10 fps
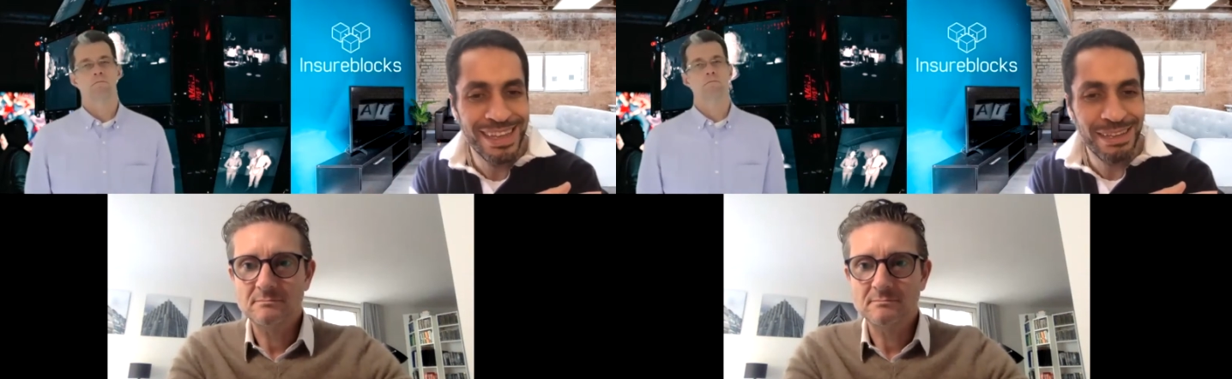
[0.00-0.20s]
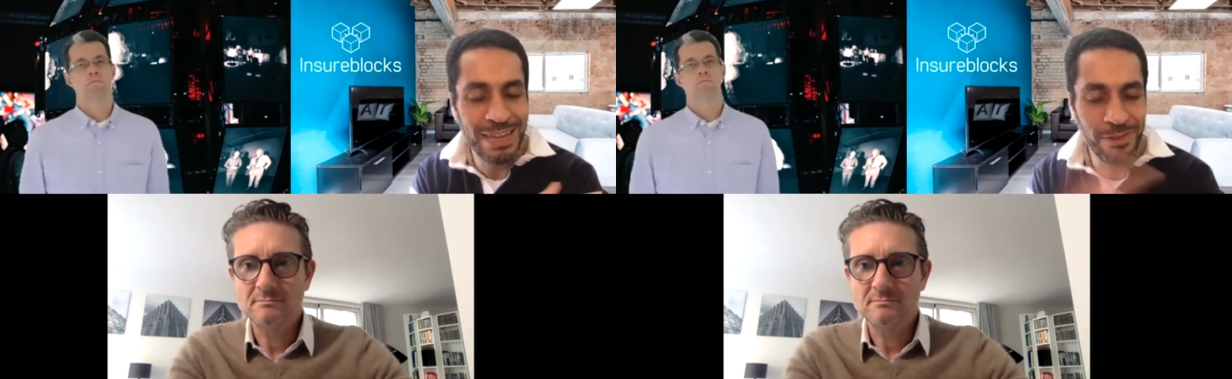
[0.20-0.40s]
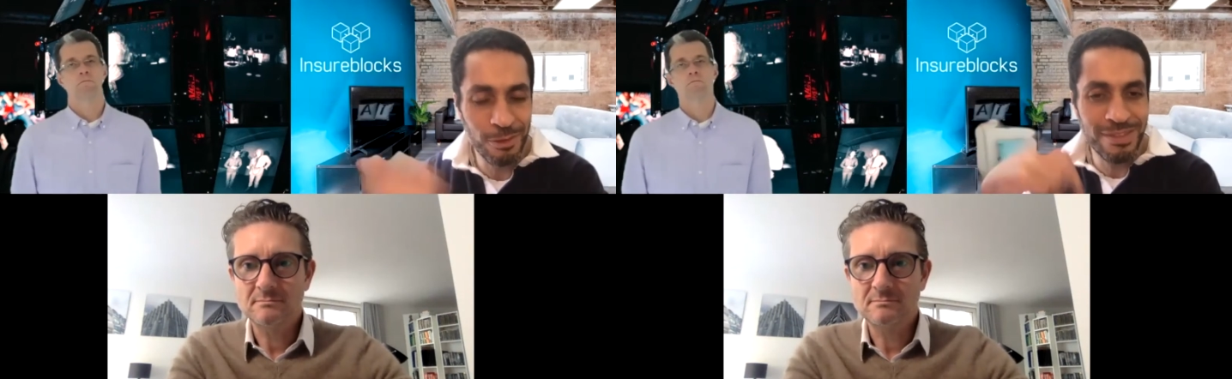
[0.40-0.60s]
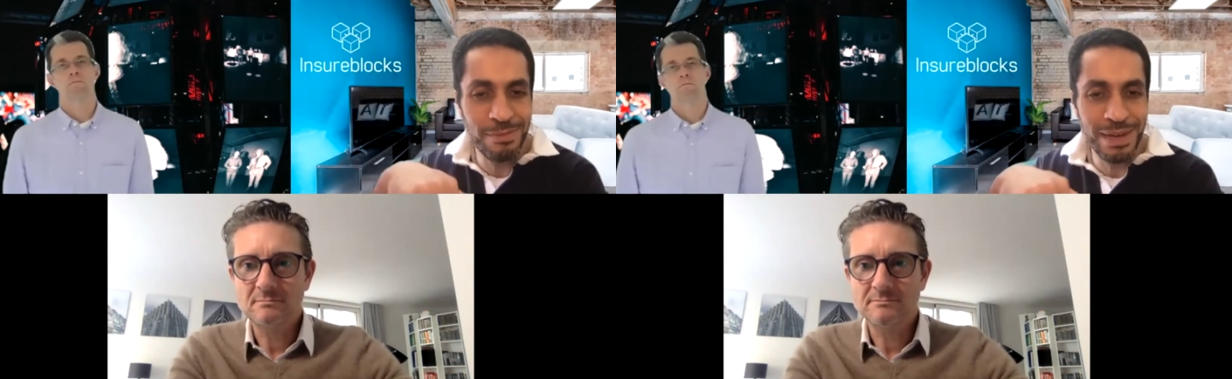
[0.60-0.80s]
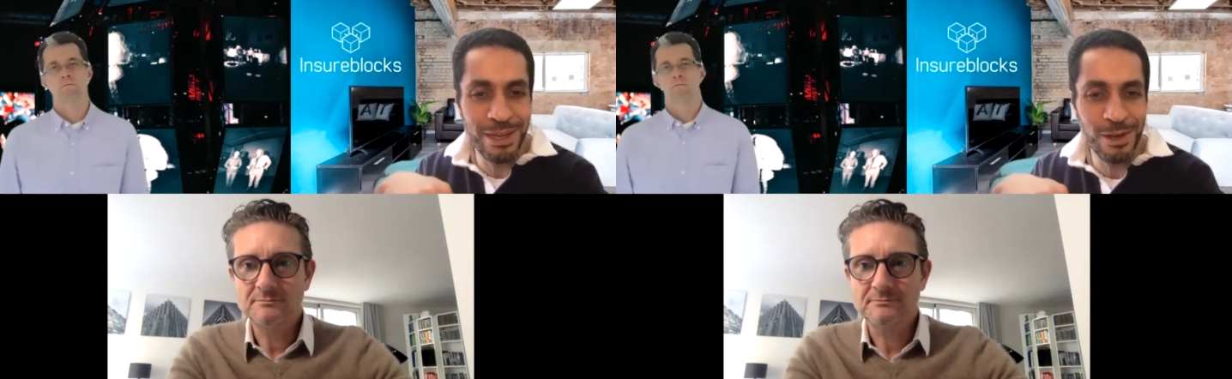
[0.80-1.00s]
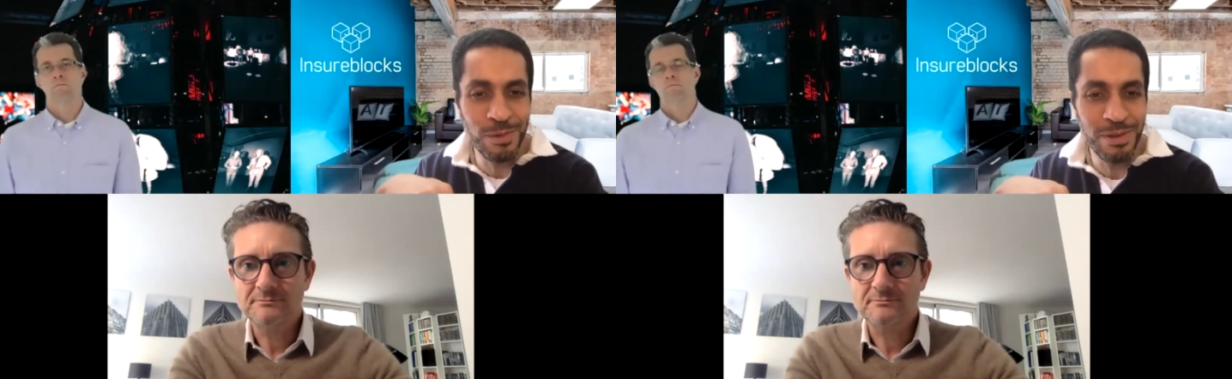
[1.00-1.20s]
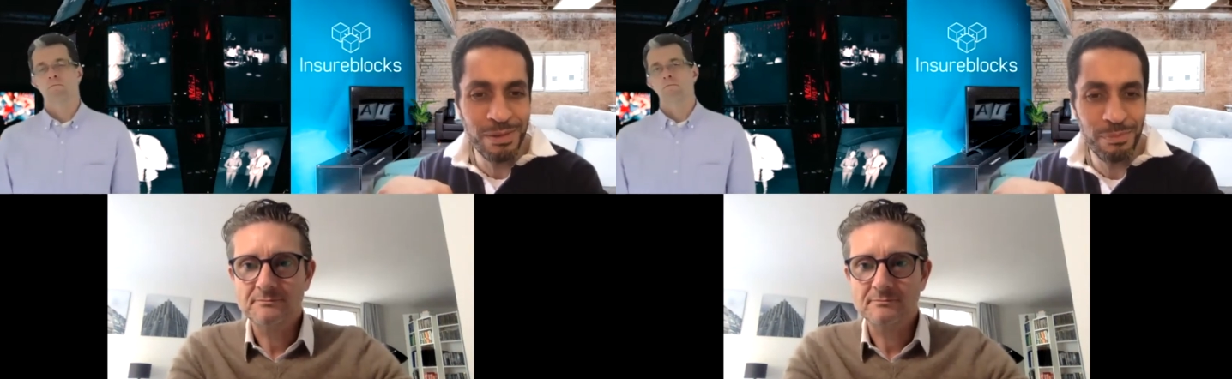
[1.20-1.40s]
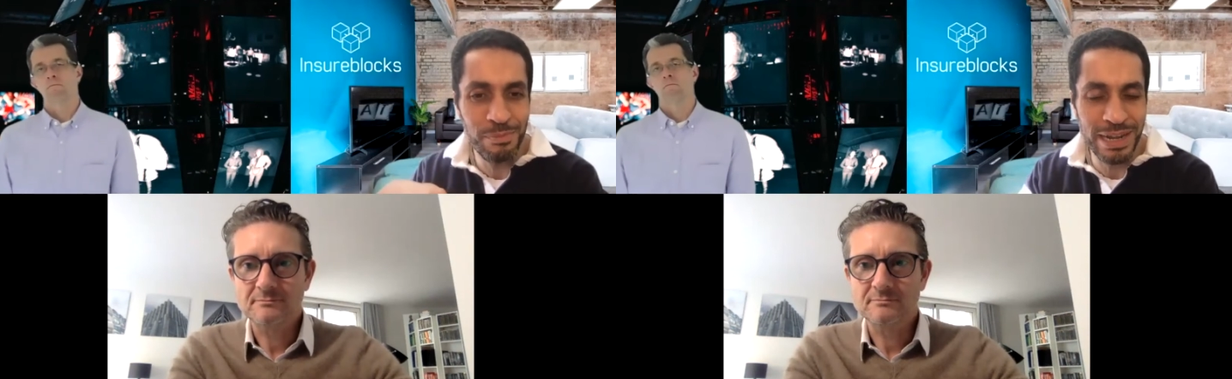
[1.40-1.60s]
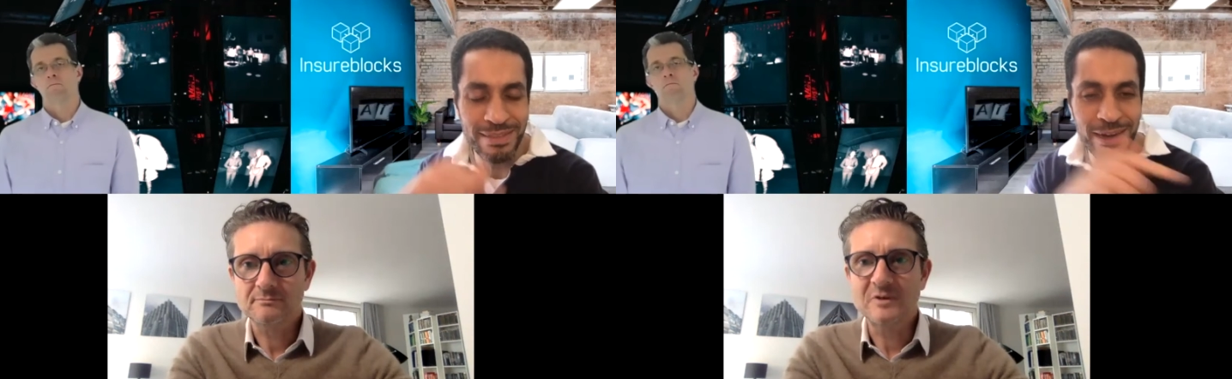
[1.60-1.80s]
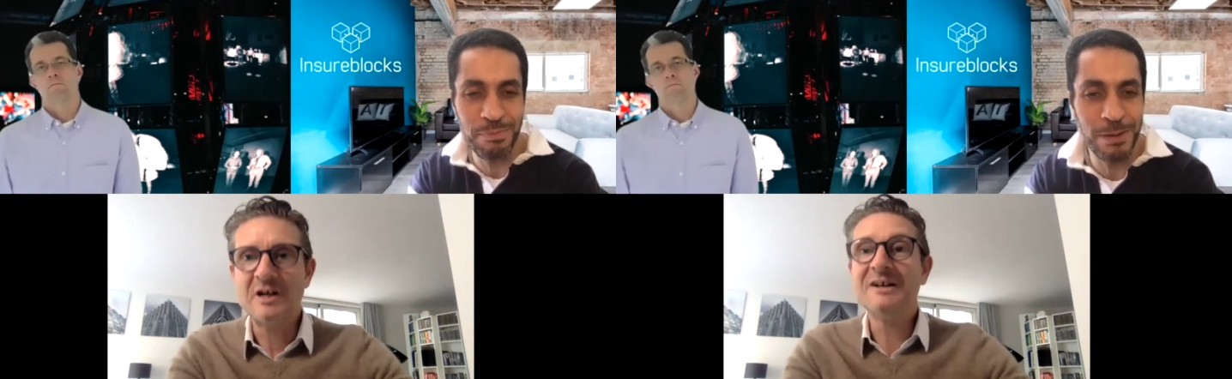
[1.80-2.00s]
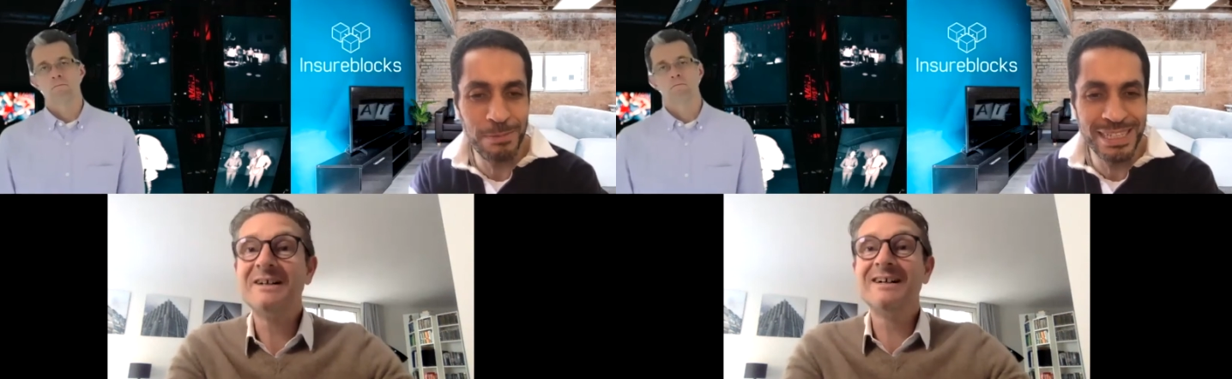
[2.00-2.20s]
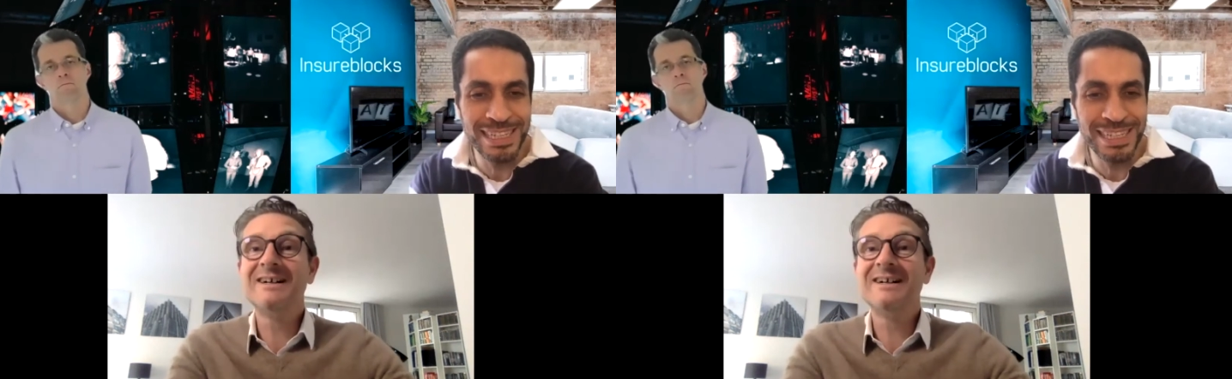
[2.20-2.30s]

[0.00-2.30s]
Speaker 1: even though it's in my home, but it's their property?